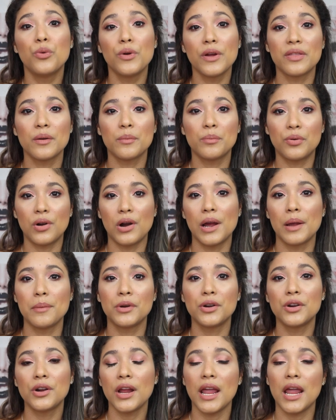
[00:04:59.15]
with a
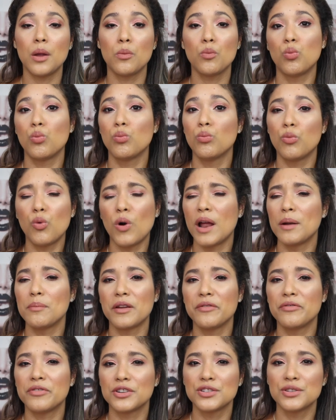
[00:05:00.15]
primer and what
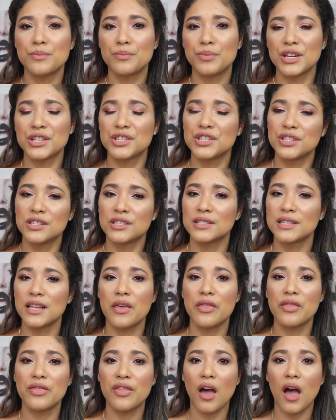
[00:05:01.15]
my first impressions
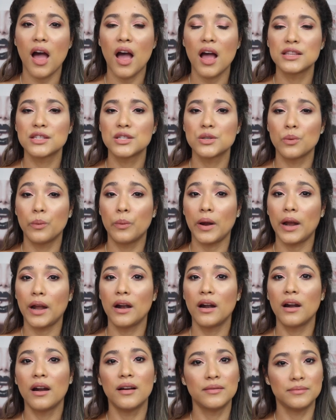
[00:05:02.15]
and thoughts
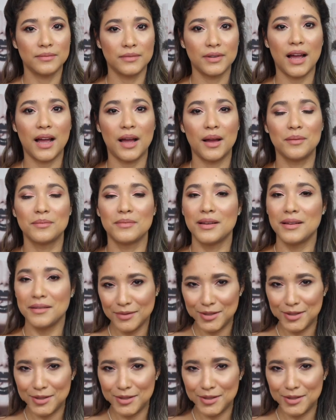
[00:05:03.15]
were um,